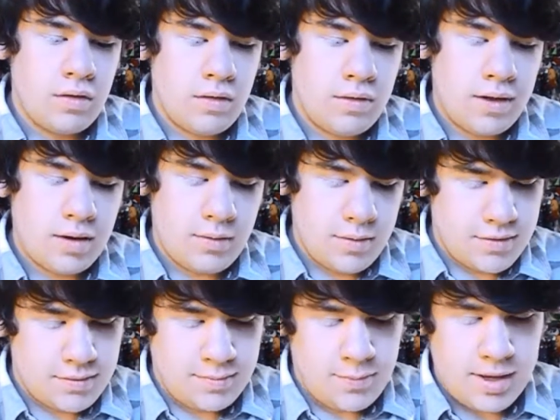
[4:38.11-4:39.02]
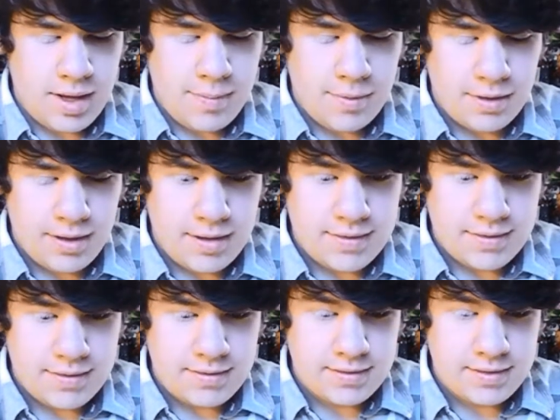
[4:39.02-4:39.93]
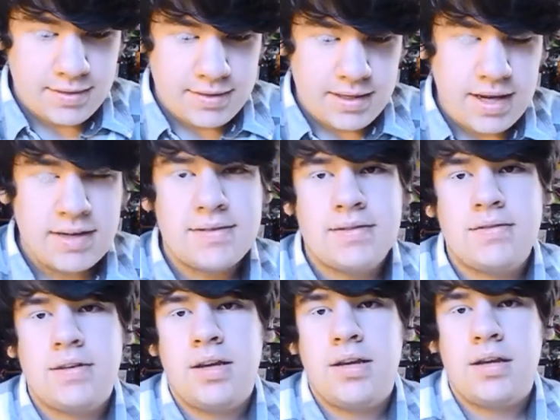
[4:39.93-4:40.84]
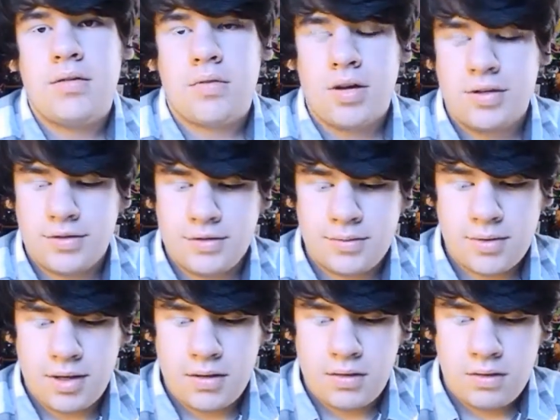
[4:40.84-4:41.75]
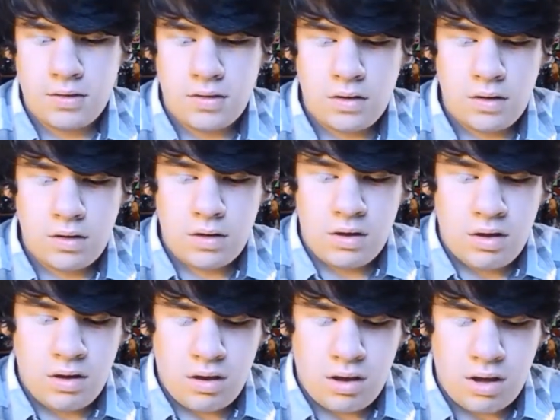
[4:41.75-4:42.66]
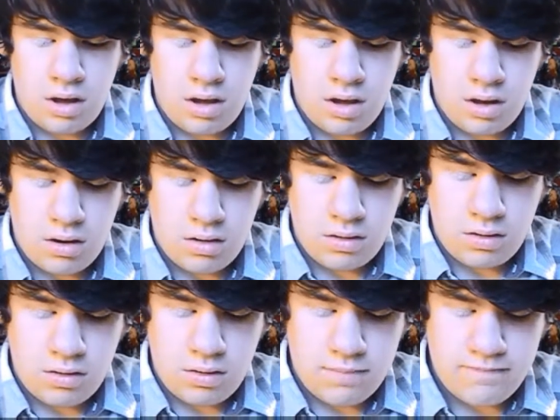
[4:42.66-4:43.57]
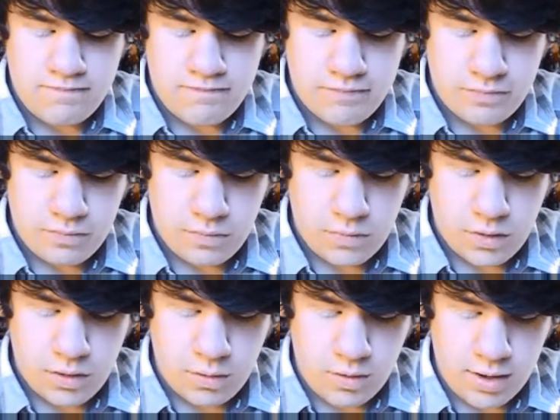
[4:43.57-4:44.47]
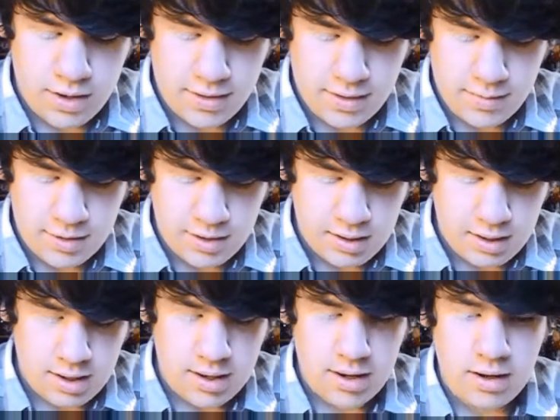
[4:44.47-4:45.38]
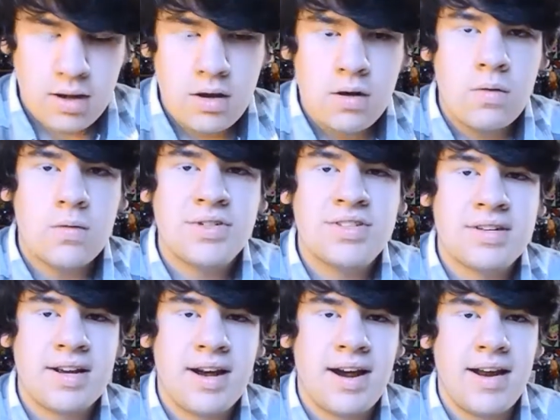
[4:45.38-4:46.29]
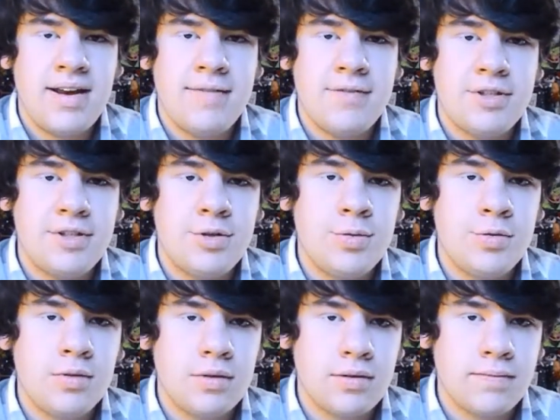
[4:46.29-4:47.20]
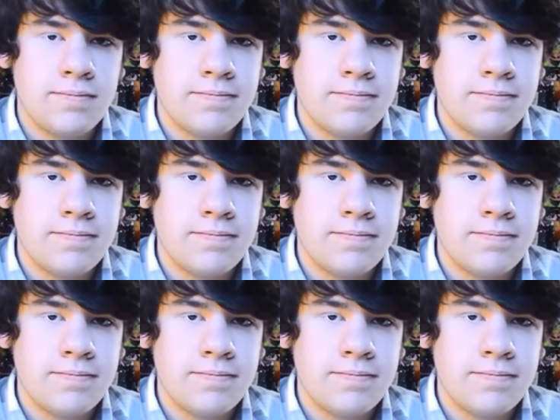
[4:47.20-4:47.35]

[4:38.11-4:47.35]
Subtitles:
there were some people at the desk taking registry, and one of them, a guy, was kind of a tool.